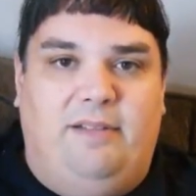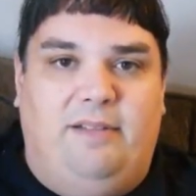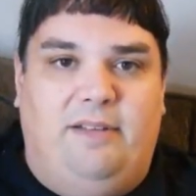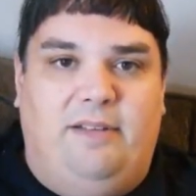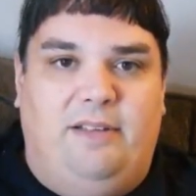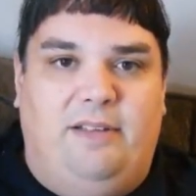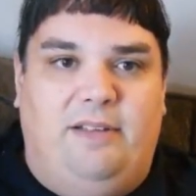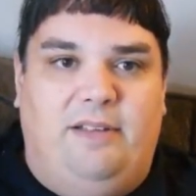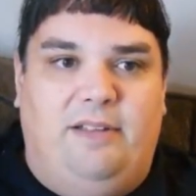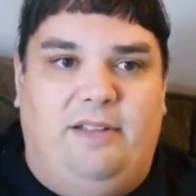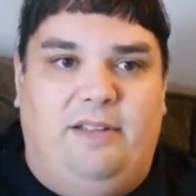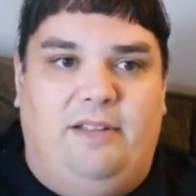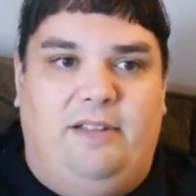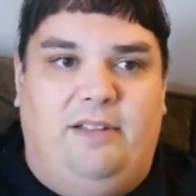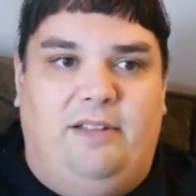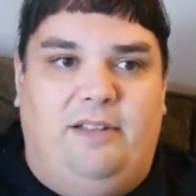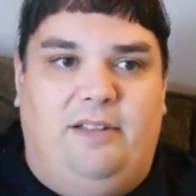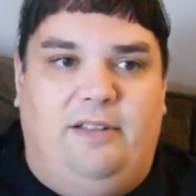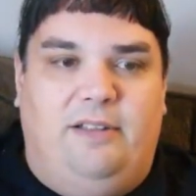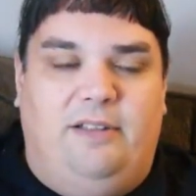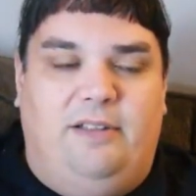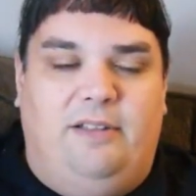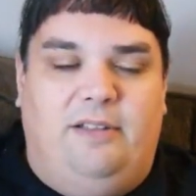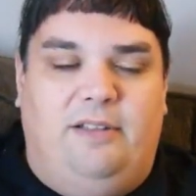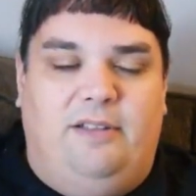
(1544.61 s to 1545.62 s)

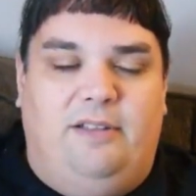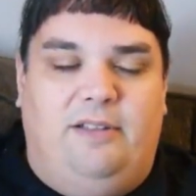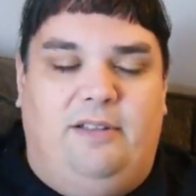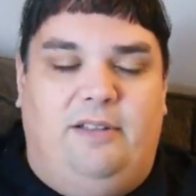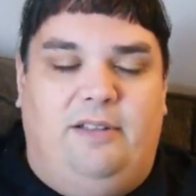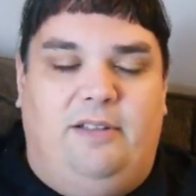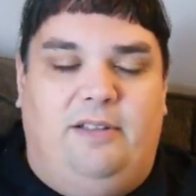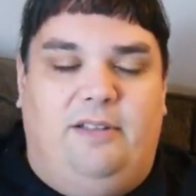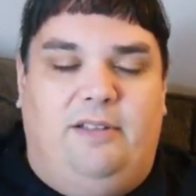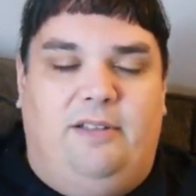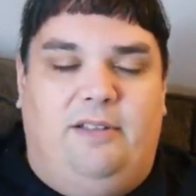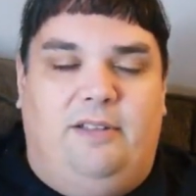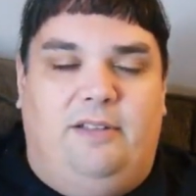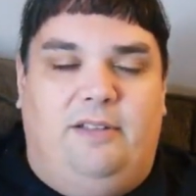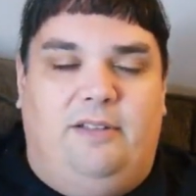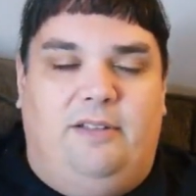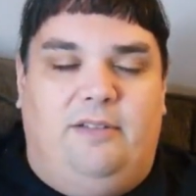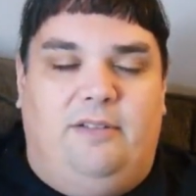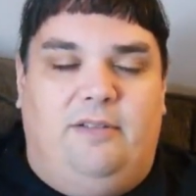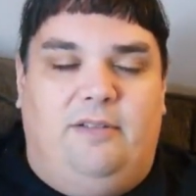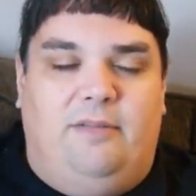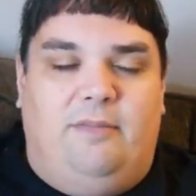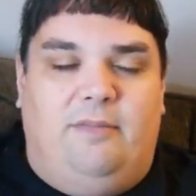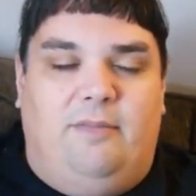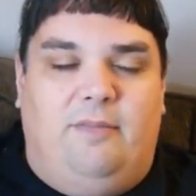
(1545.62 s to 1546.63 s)

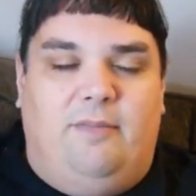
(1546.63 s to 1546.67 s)
Nothing is said.